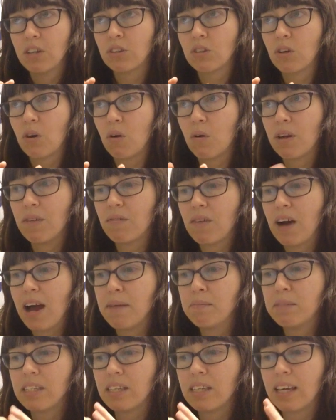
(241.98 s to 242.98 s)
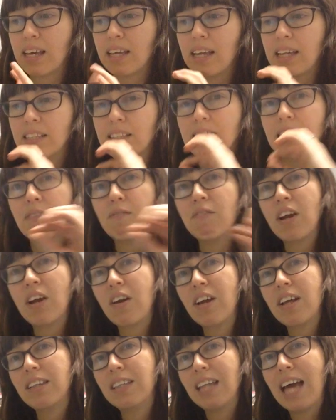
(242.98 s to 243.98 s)
So if I'm singing it, it's the
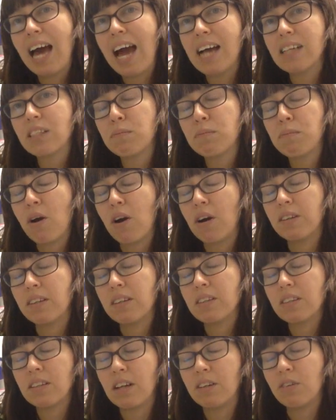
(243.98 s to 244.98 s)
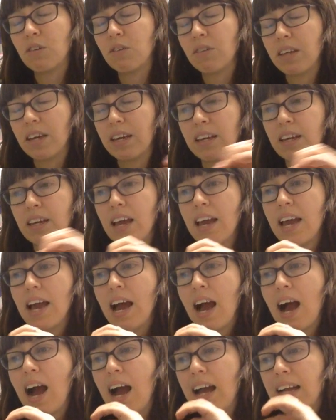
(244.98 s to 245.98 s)
very last part. That's another thing.
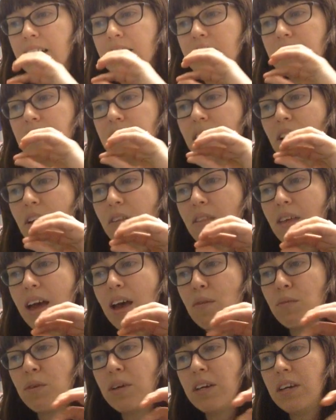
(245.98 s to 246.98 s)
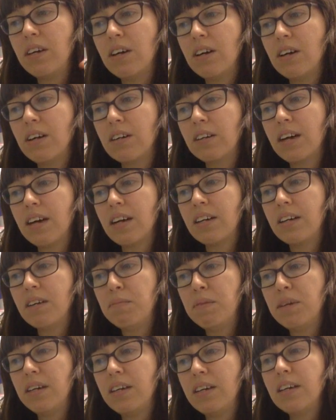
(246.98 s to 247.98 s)
I can tell that we are gonna
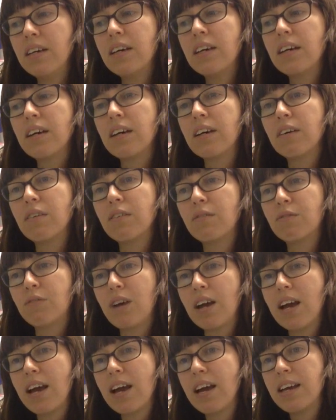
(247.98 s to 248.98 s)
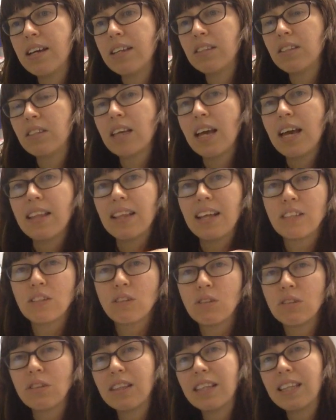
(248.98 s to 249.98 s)
be friends. That's
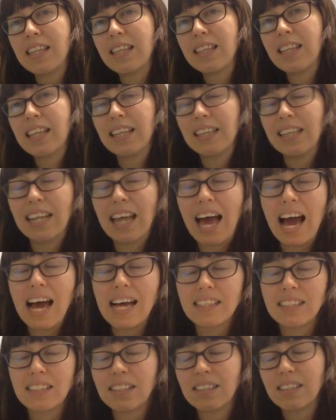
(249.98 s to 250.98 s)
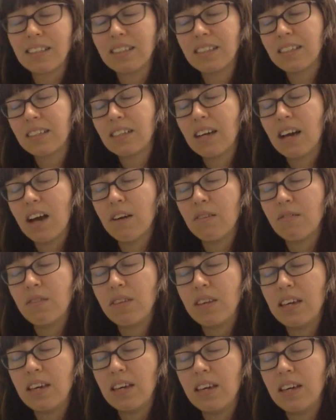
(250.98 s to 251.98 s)
the last of
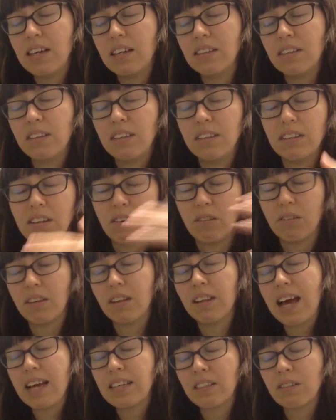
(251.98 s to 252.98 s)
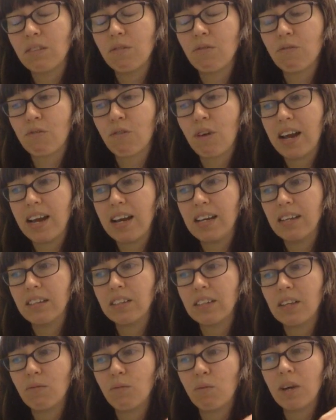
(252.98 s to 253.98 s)
the last of the
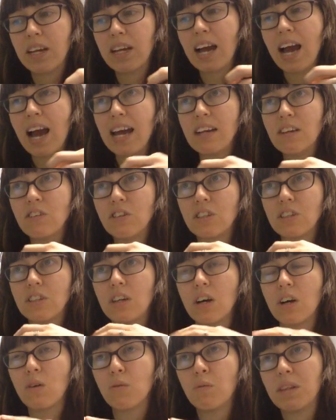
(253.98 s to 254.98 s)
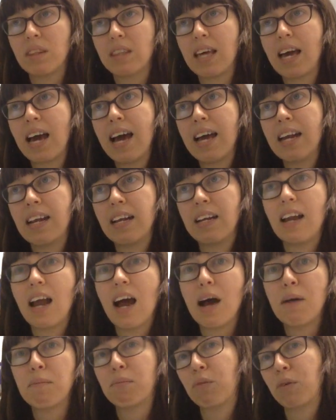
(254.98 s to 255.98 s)
phrase. If we kind of just go with that and
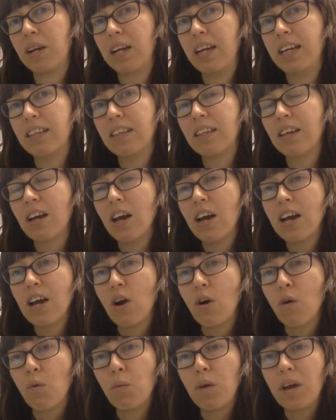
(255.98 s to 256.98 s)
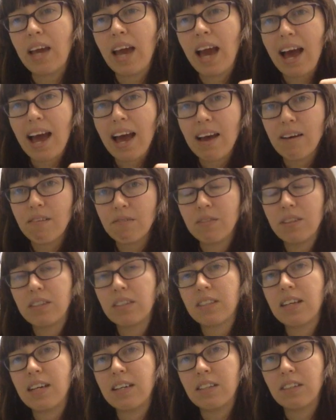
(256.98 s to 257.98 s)
not breathe, we have
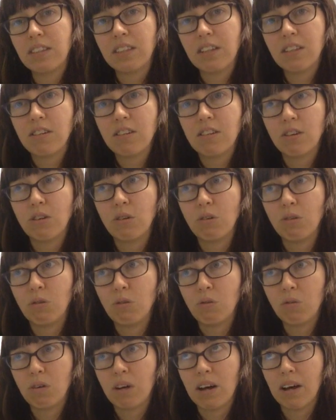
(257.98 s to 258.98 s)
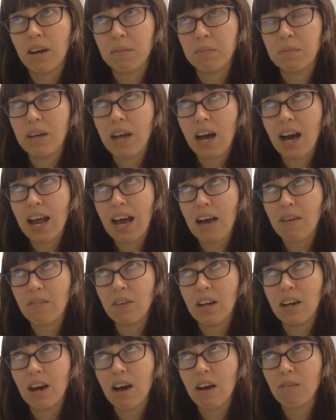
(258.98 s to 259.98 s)
this tendency to not have
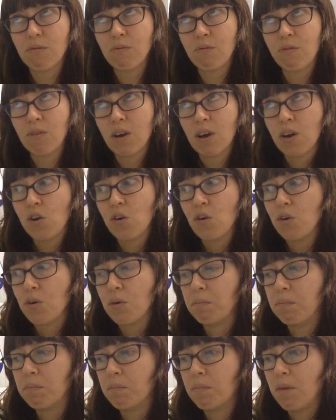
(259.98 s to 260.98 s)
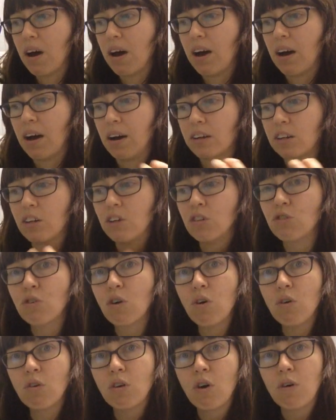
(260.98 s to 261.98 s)
enough
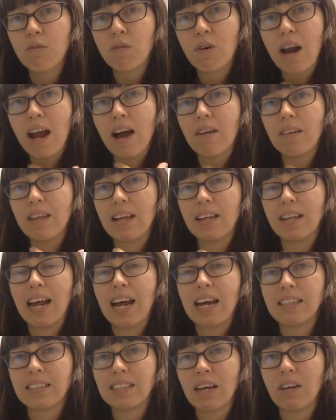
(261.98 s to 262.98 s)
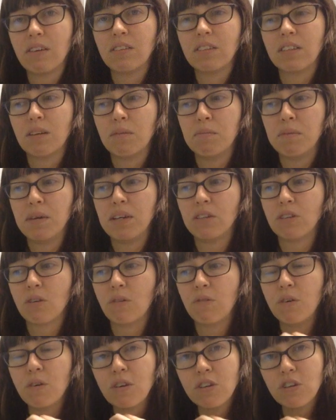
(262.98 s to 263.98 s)
control over how that last sound is going to be. So
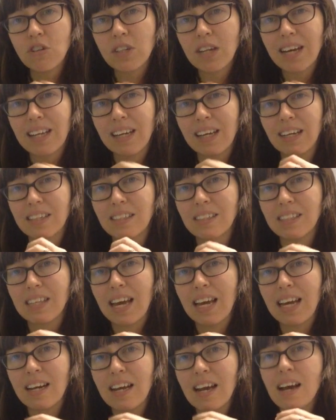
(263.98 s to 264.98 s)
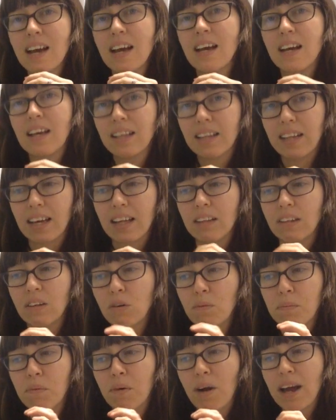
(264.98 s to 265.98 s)
if you can just take like a slight, like a
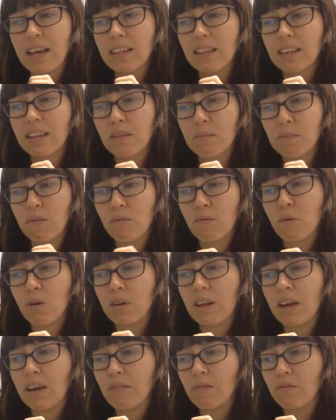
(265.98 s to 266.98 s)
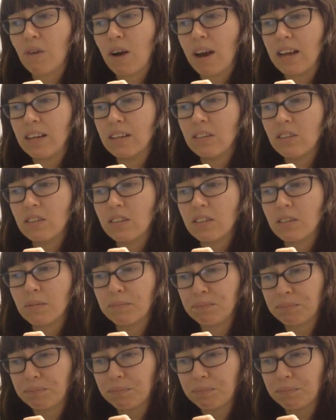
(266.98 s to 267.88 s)
little breath before that friends,